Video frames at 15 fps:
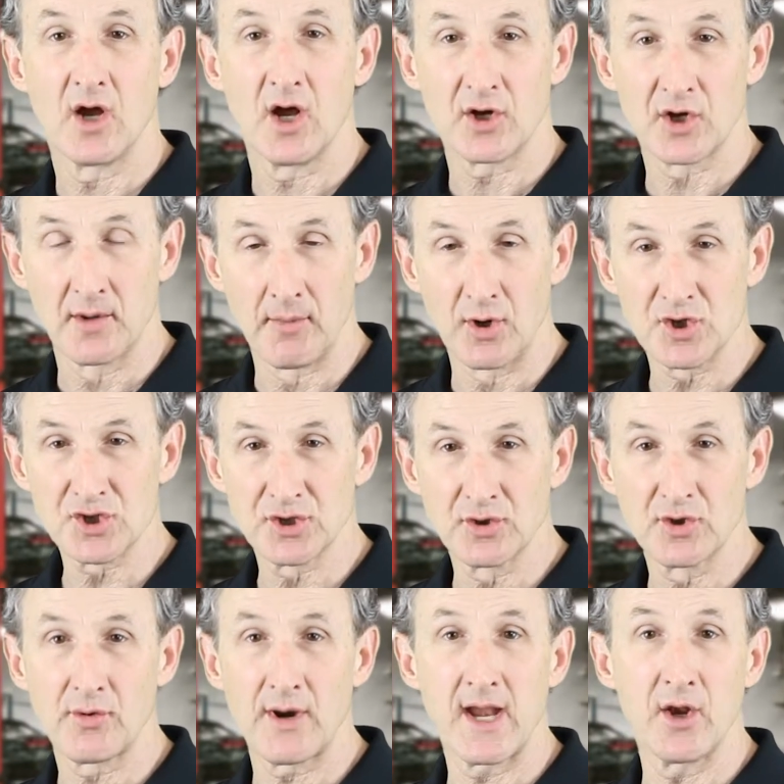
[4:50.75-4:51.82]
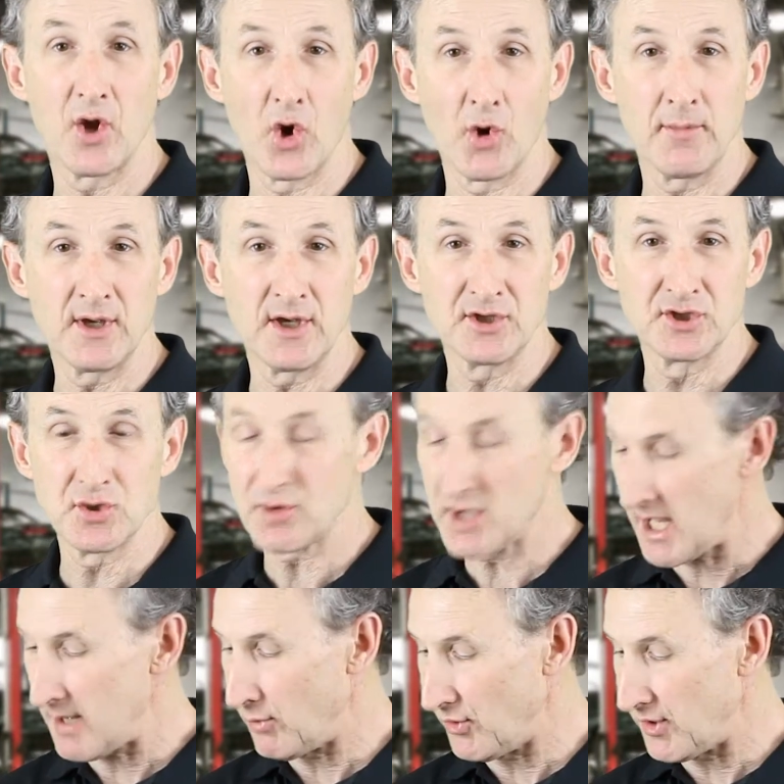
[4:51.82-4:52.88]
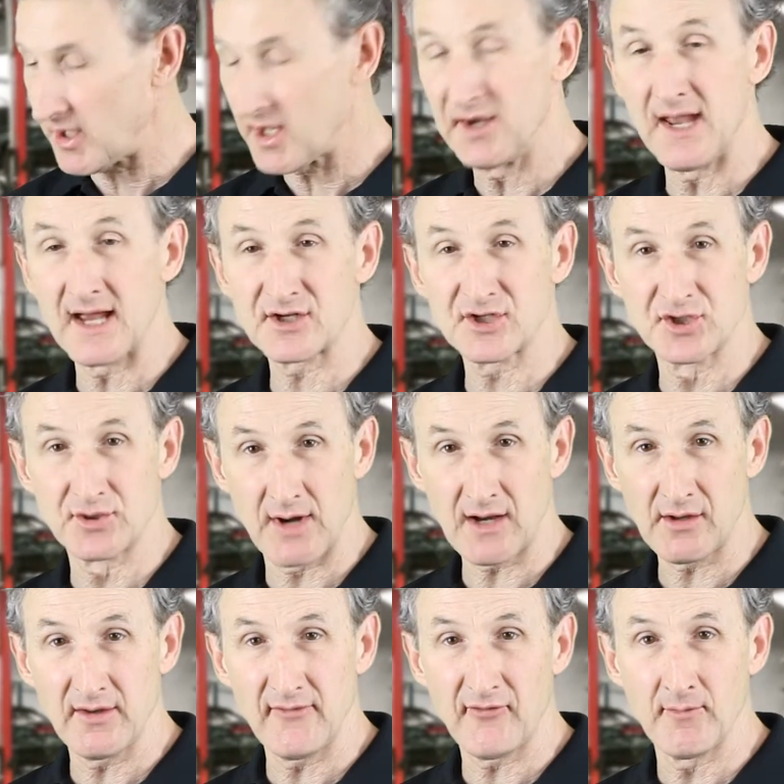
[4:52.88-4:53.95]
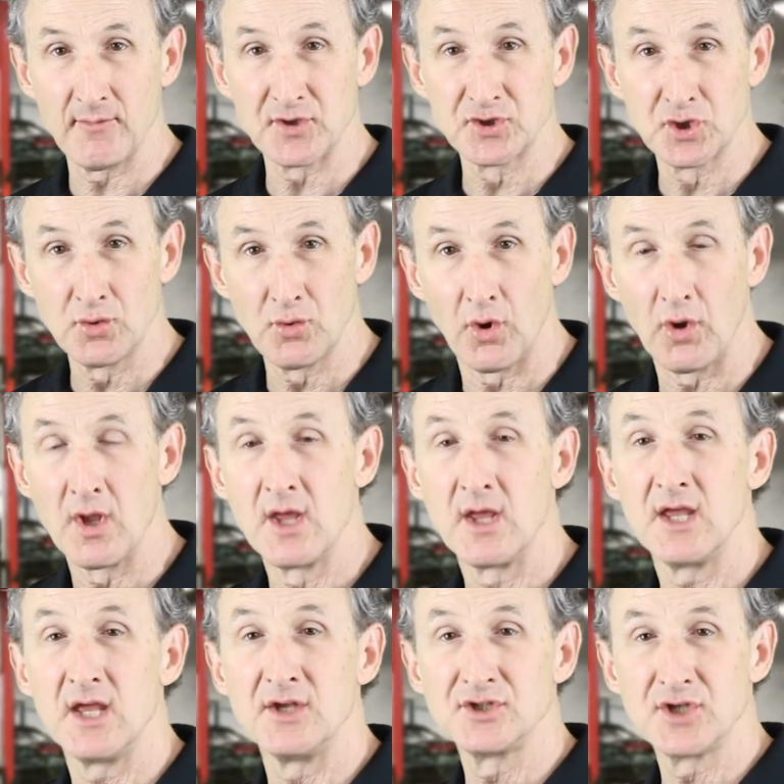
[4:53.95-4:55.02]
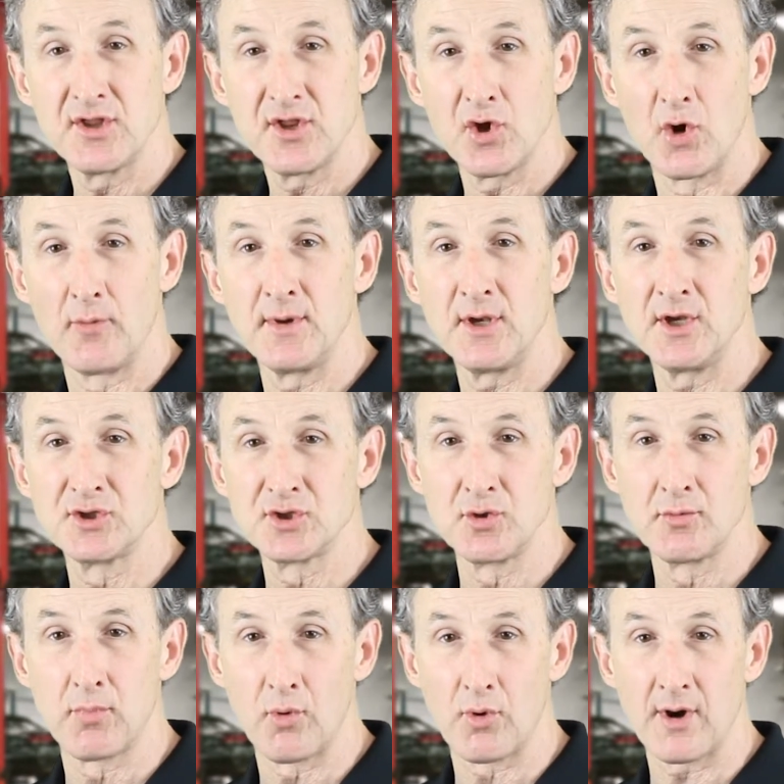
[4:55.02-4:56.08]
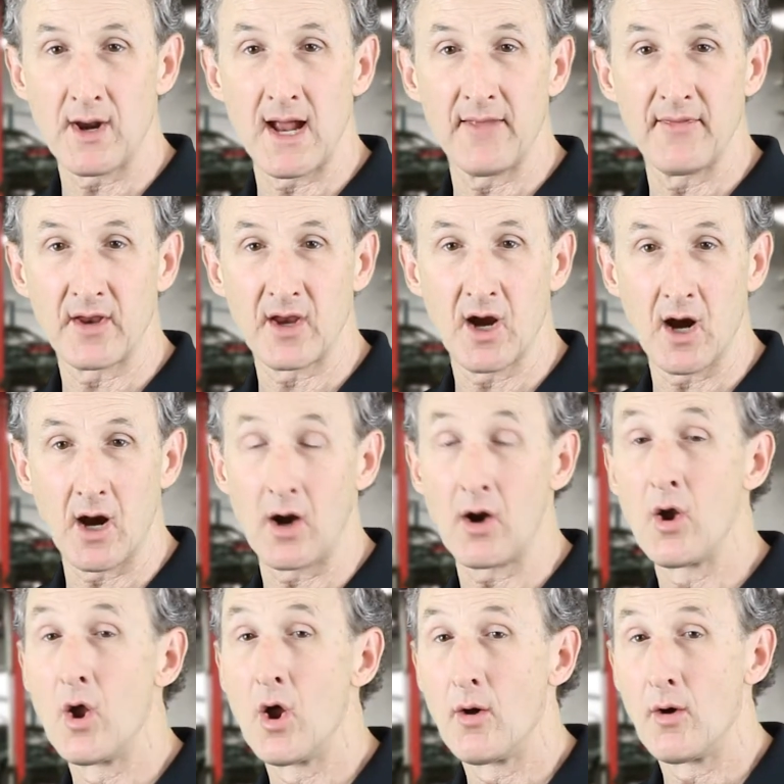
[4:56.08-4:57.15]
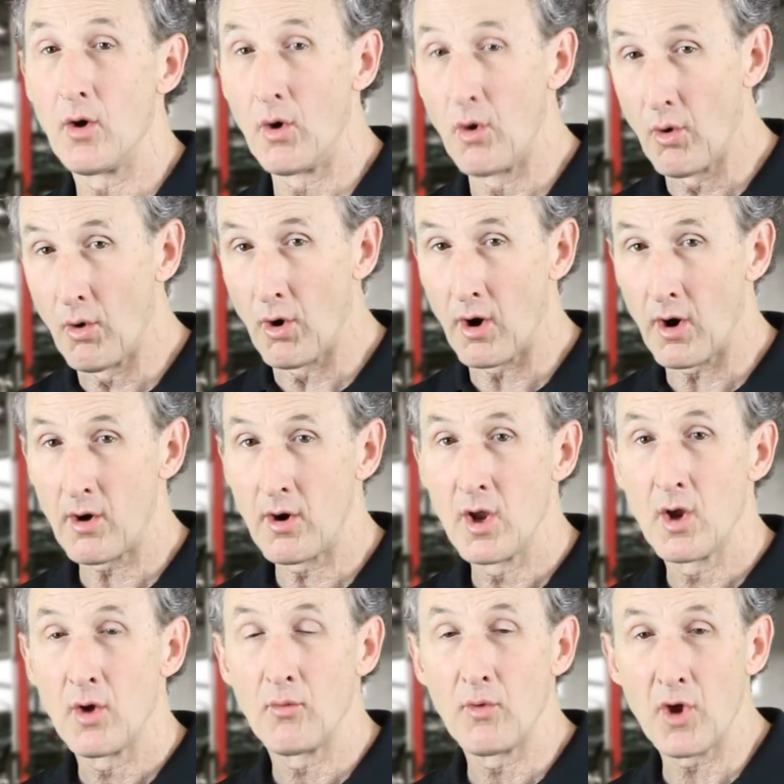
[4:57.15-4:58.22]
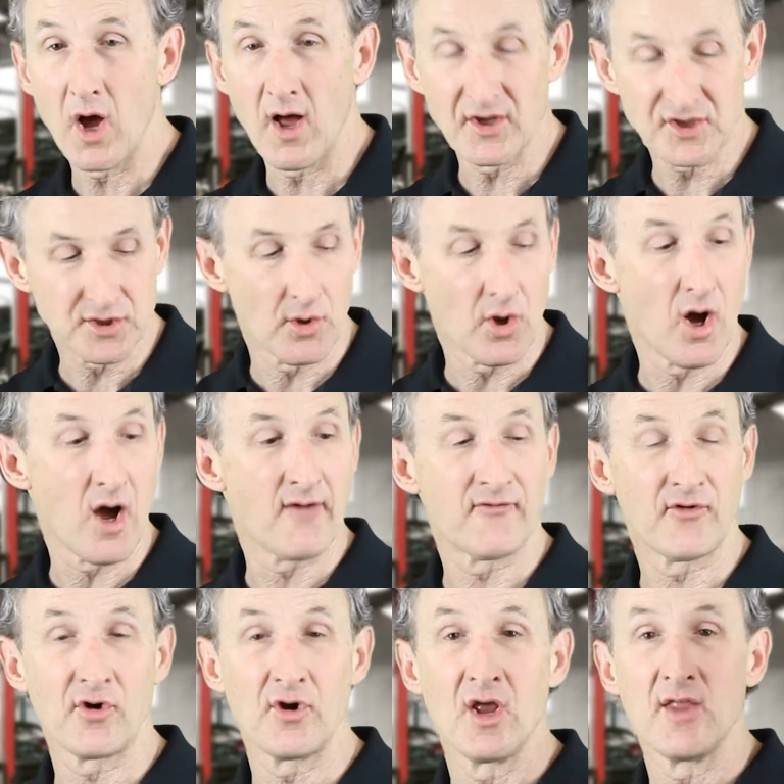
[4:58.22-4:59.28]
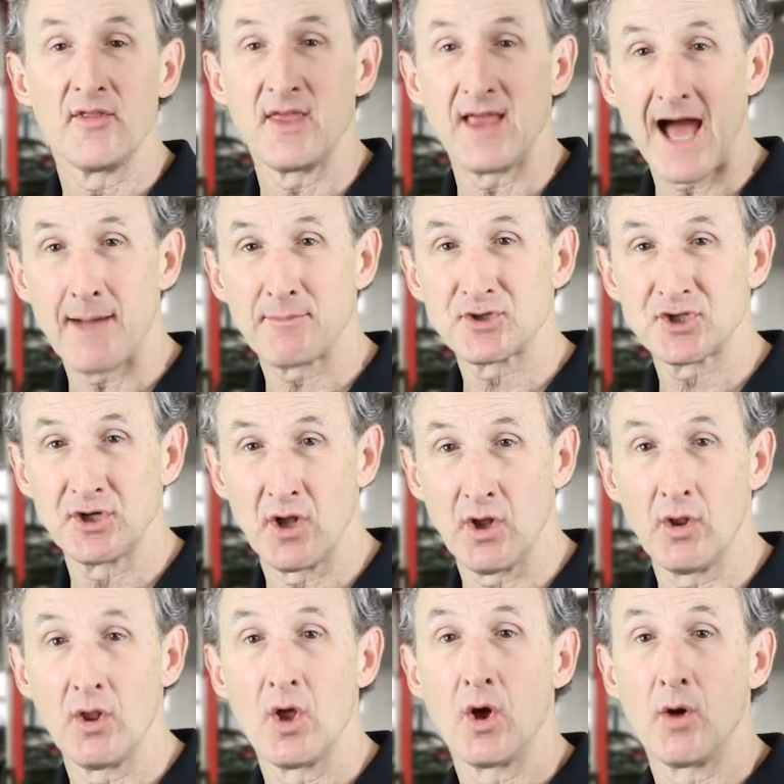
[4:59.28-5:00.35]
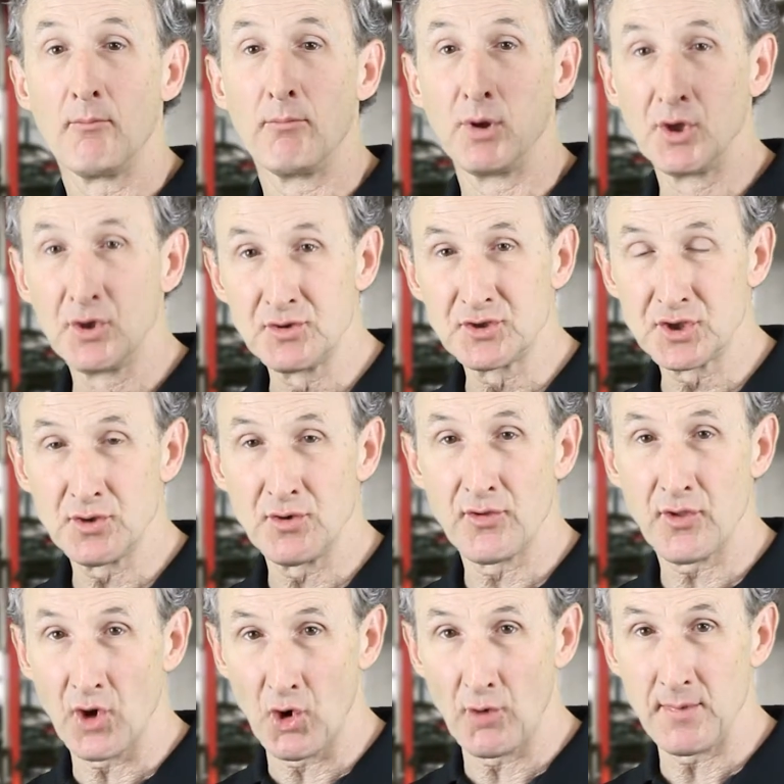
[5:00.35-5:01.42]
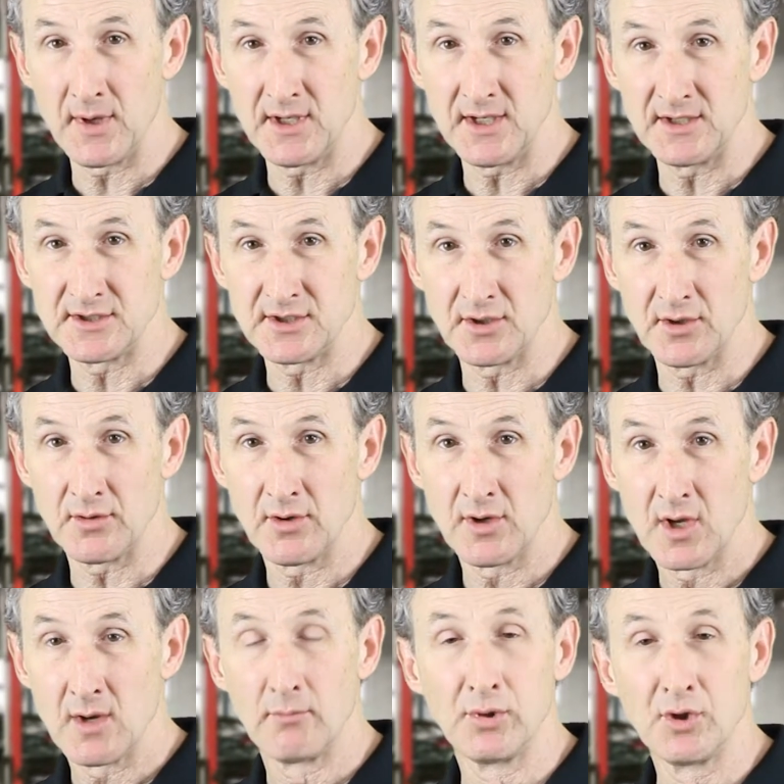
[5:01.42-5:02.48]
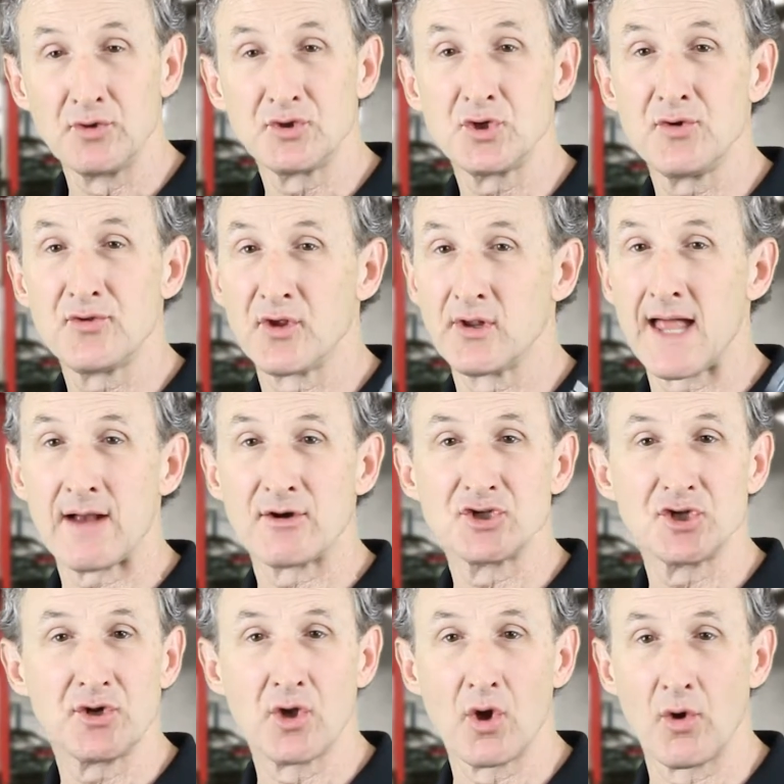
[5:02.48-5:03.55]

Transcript: commercial grade Obd2 cable that connects directly from the tool into the Obd2 port on the car. Or we also offer the optional Bluetooth Obd2. Bluetooth allows you to go